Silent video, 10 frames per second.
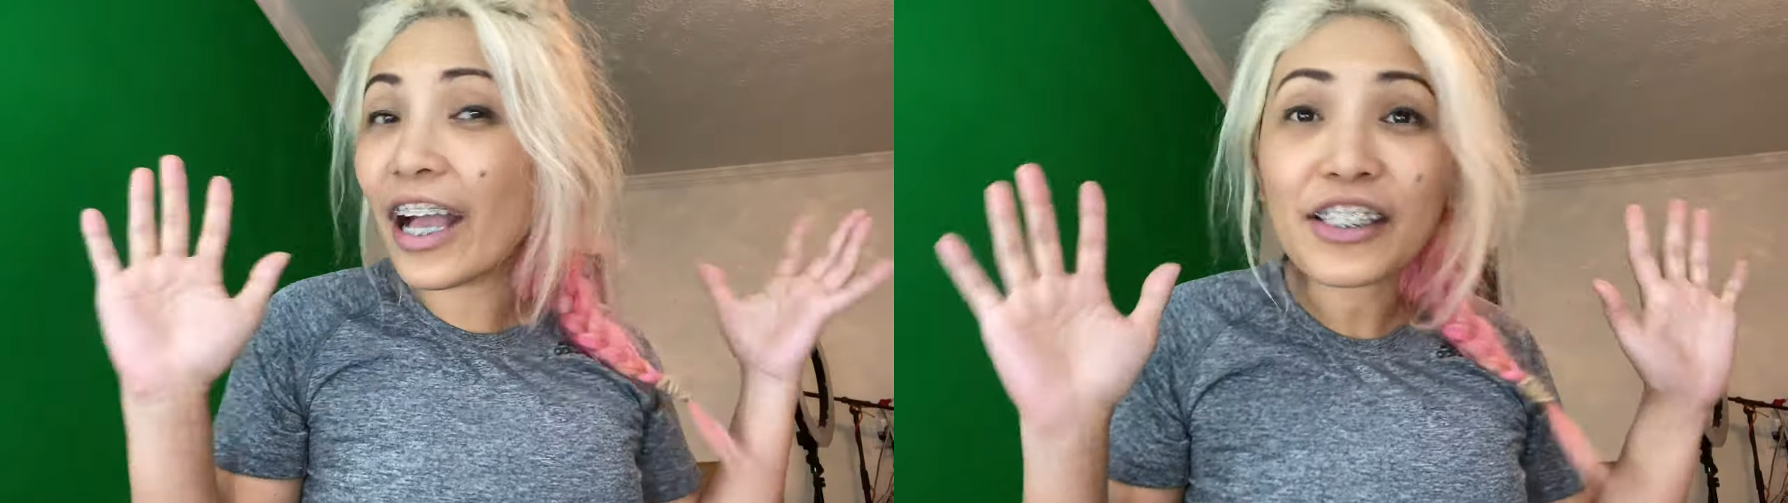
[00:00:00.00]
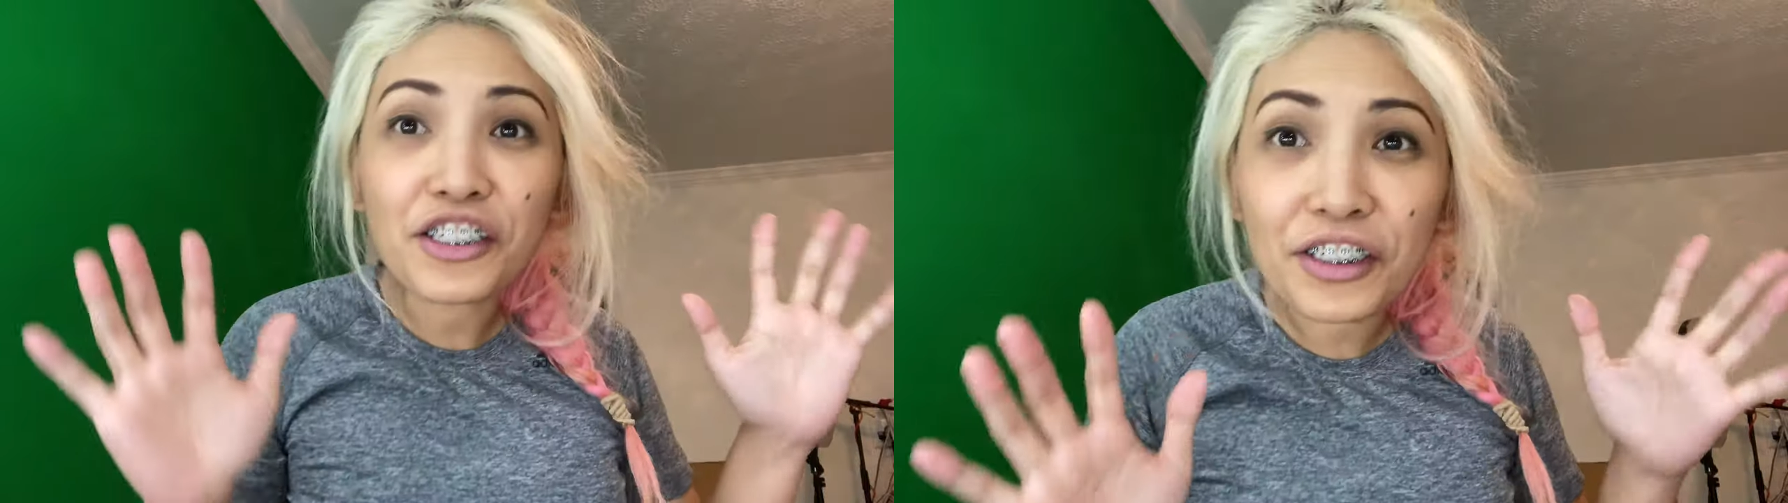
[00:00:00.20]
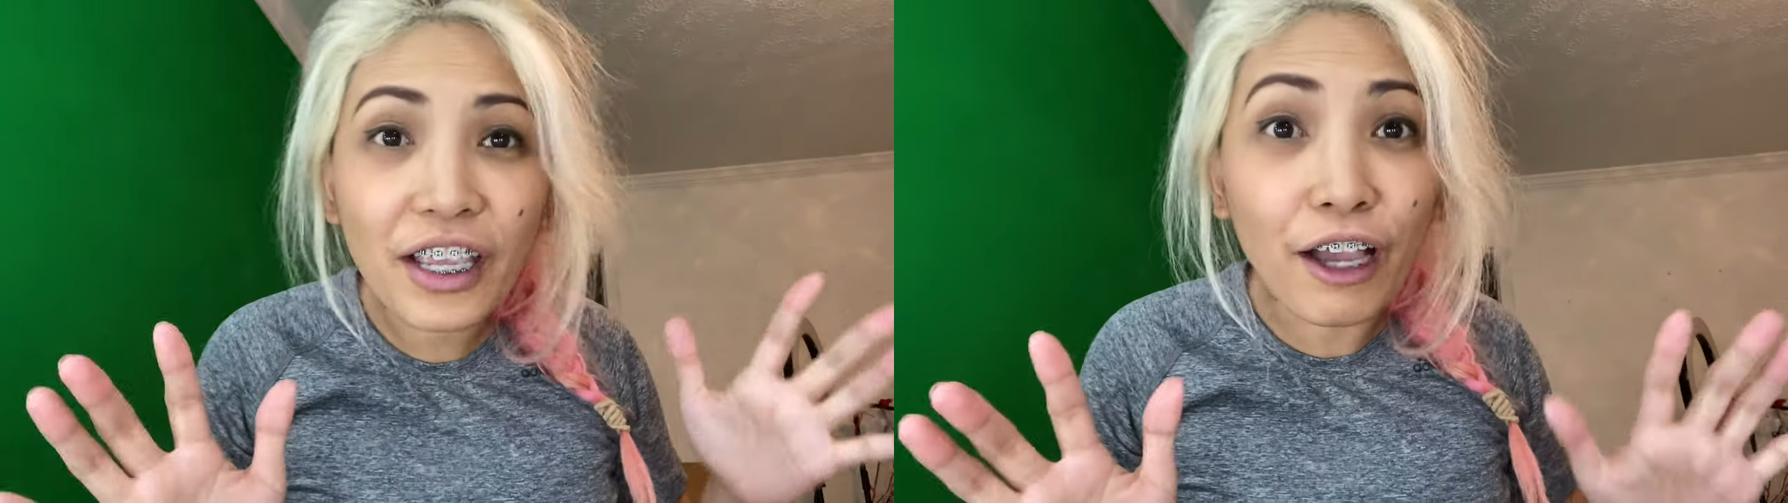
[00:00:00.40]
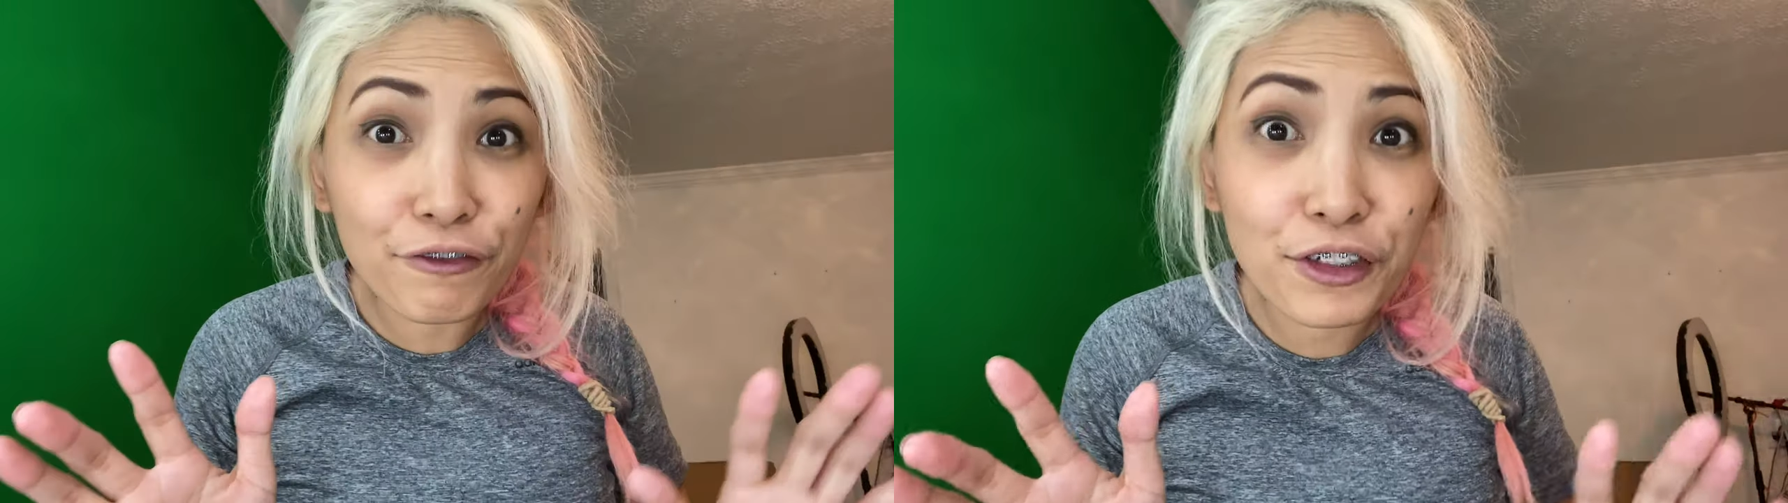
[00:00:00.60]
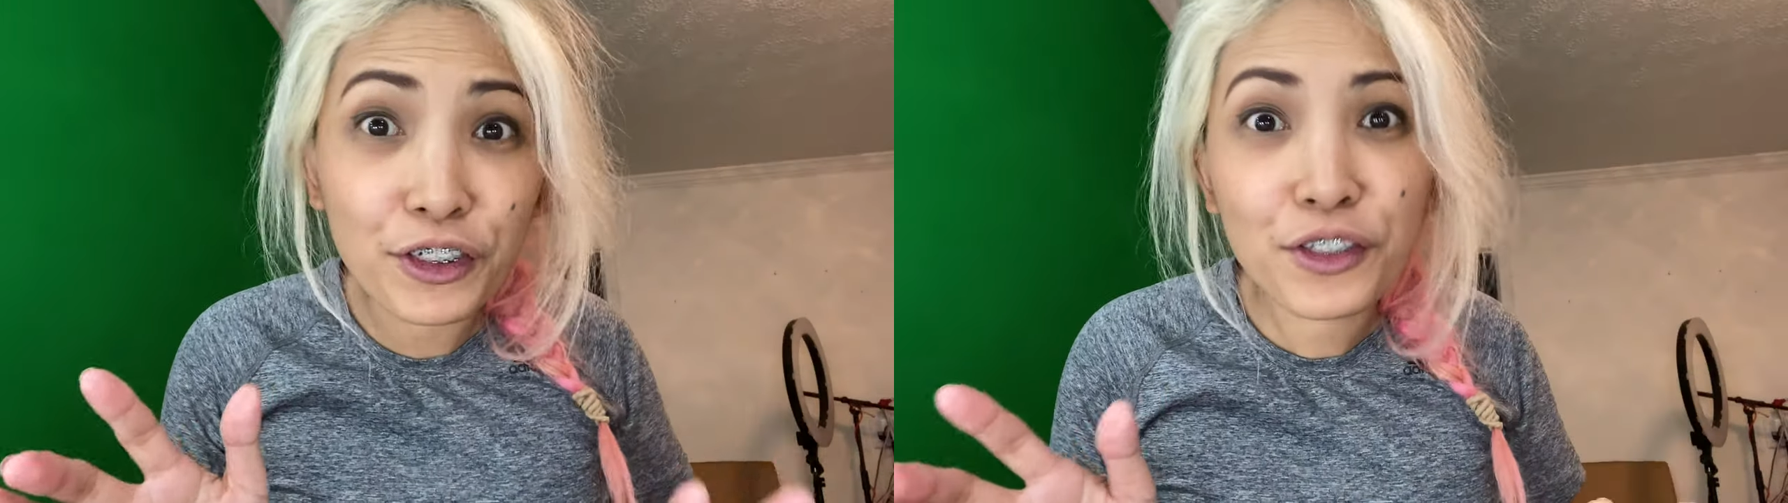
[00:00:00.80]
actually
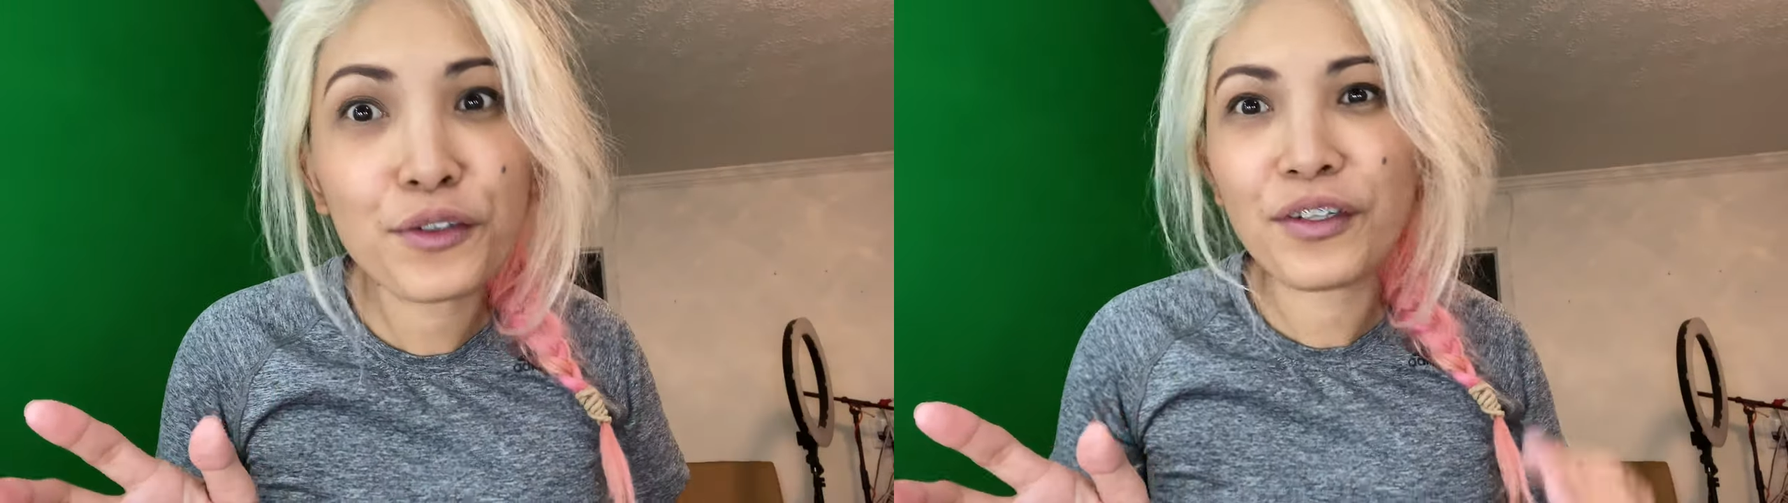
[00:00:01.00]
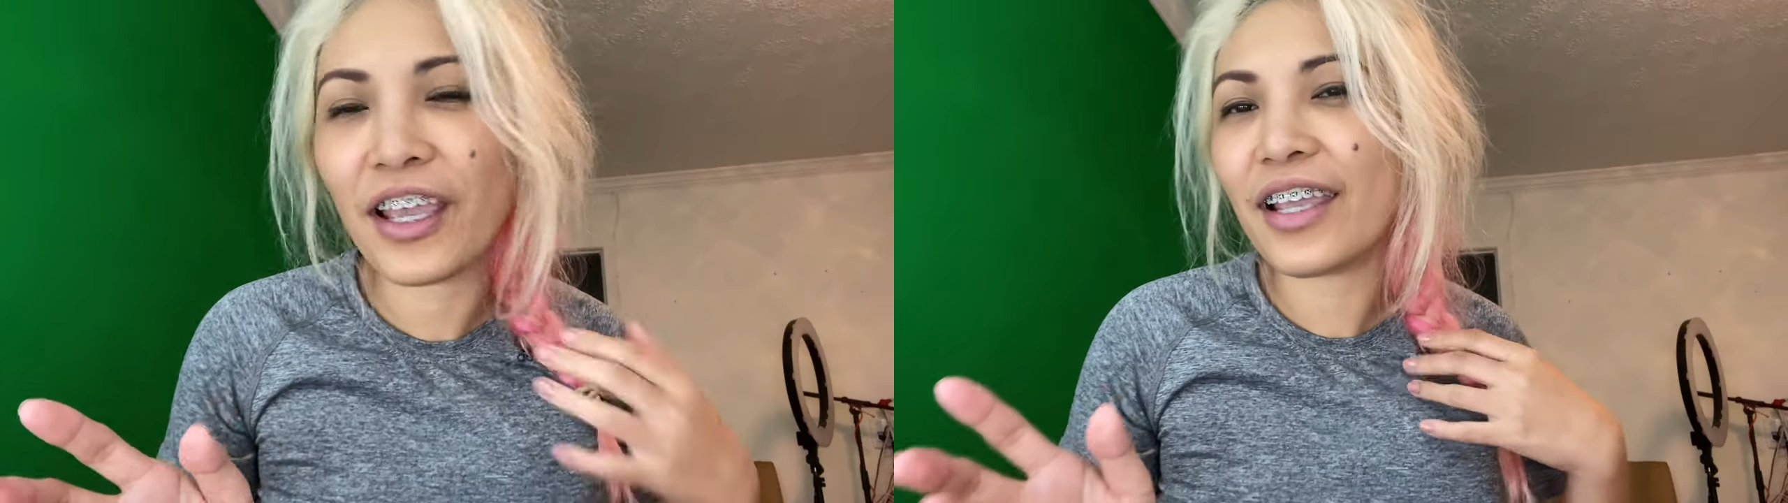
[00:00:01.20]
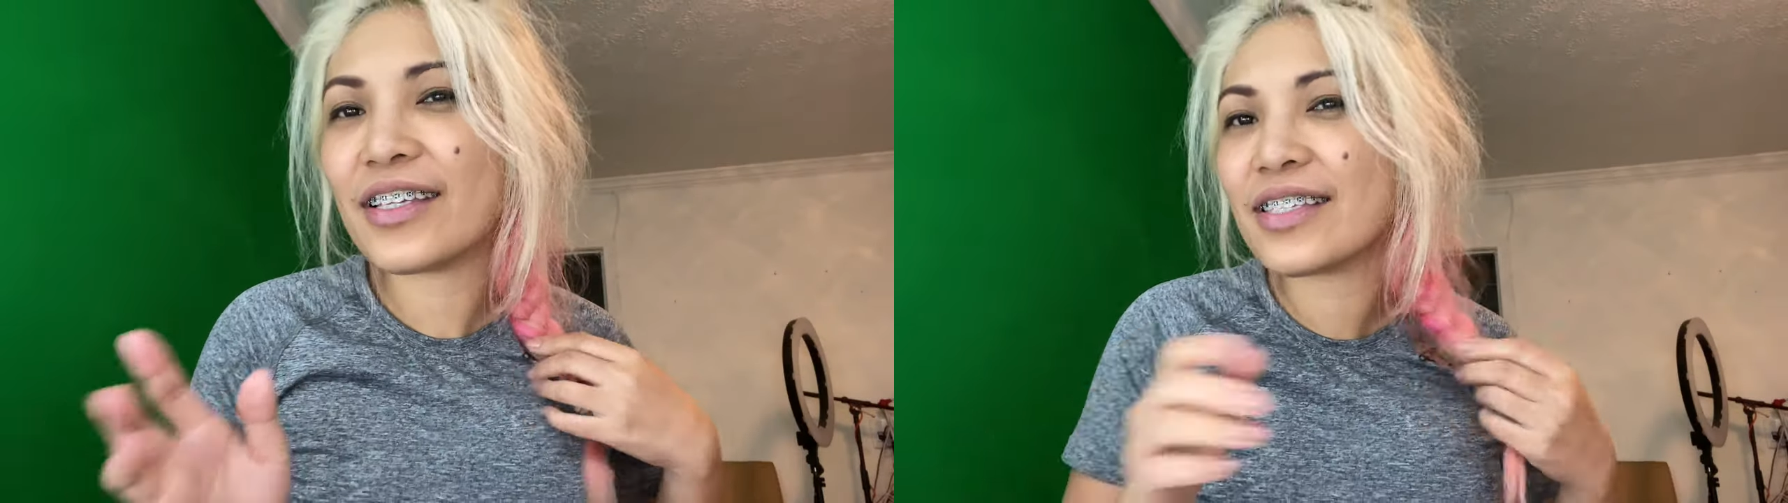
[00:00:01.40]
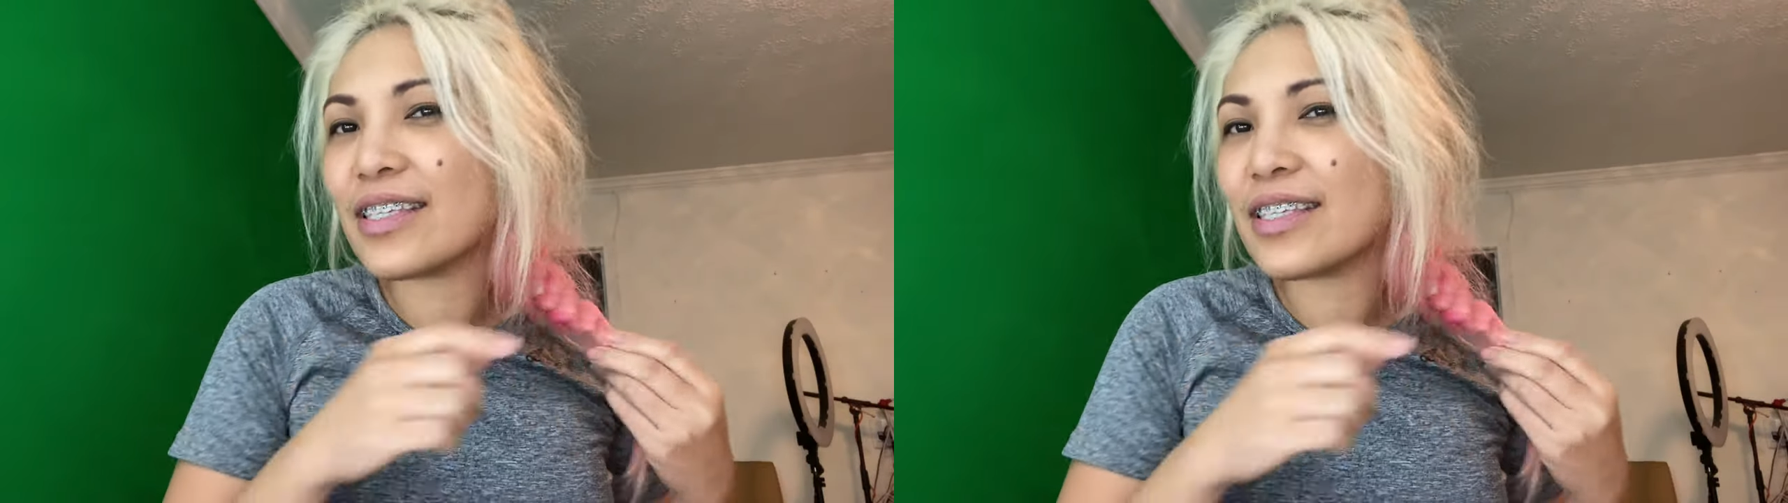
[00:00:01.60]
after 2 days.